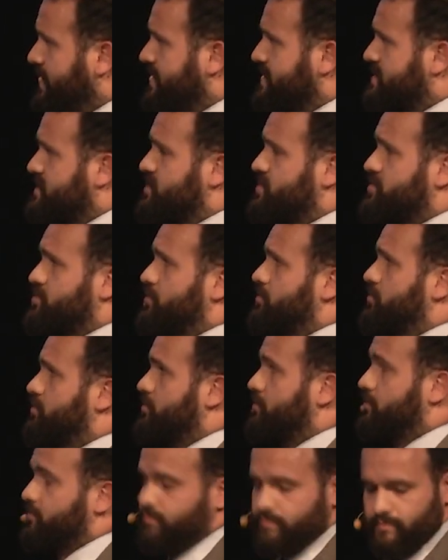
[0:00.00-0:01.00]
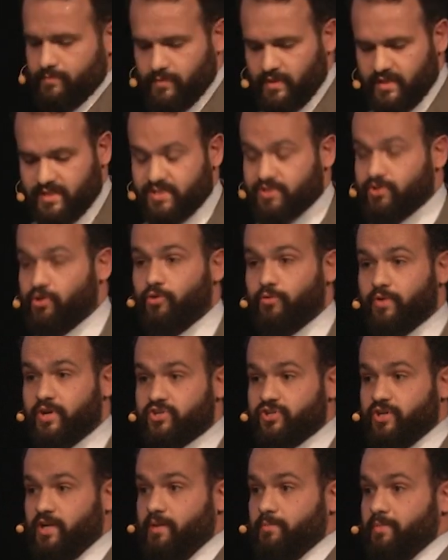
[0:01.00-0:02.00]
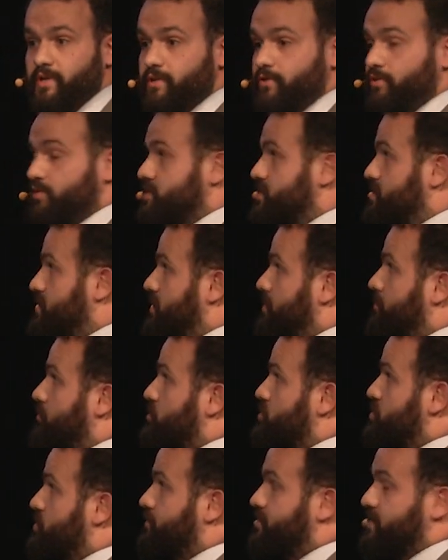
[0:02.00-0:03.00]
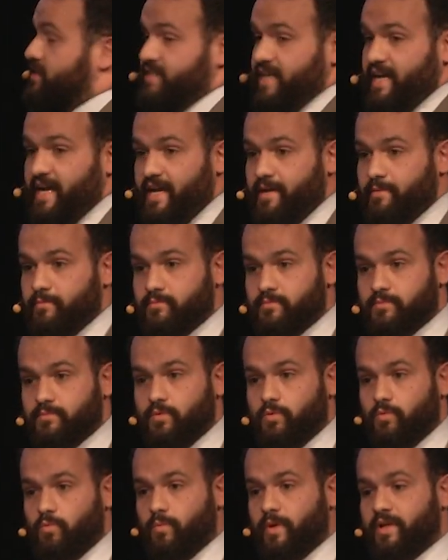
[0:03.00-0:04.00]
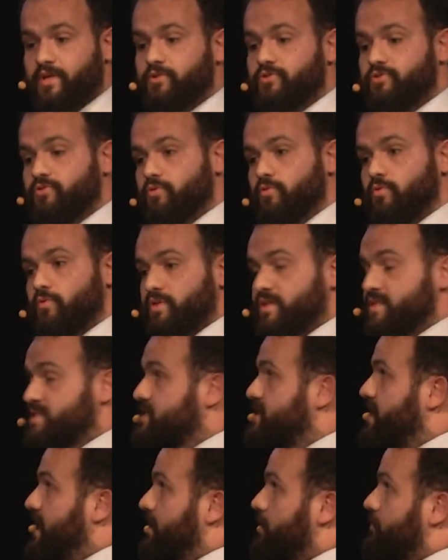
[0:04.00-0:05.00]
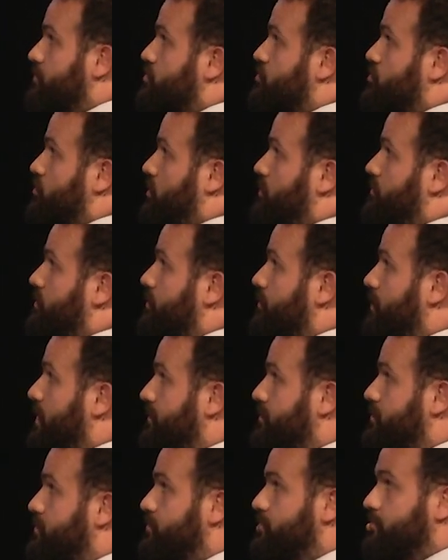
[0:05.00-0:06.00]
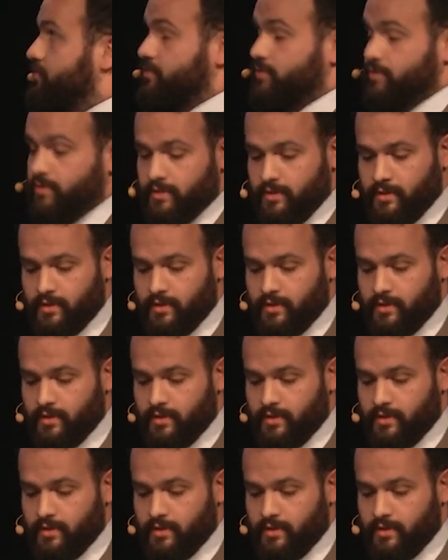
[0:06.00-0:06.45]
it's so original, because most of the time when you do this kind of job, you have to